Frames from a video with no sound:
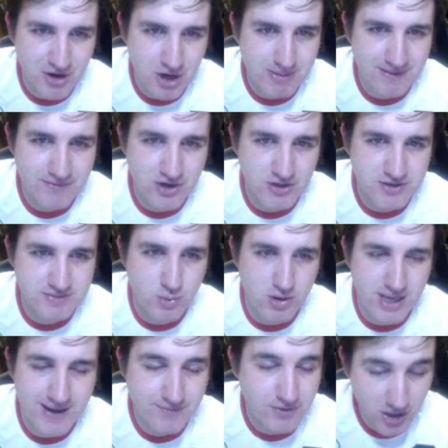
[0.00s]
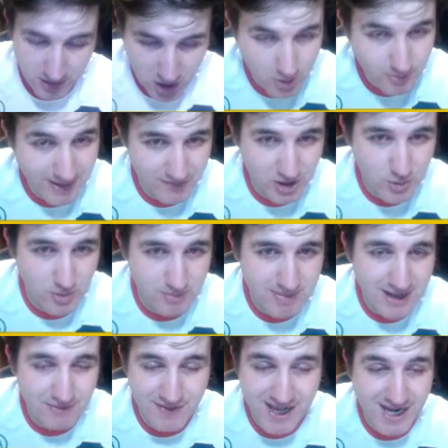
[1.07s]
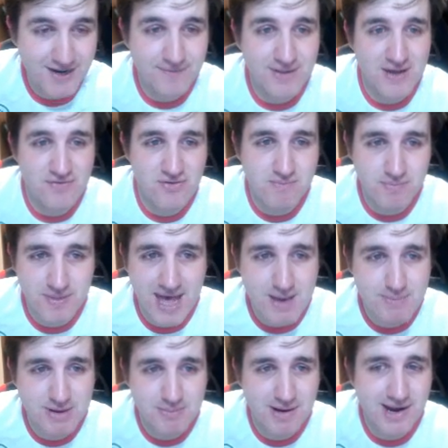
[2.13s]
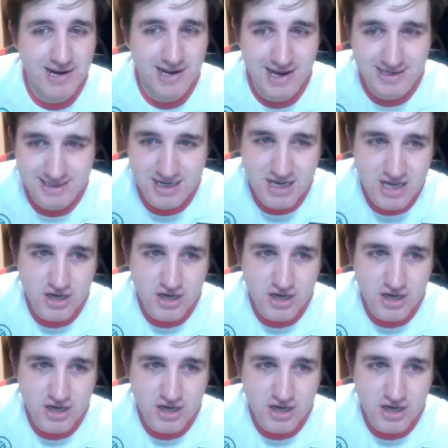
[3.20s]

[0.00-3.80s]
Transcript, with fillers: Hope you have a good one. Have you, hope you have a good one, mate. Thank you for that from Epic Pie, guys.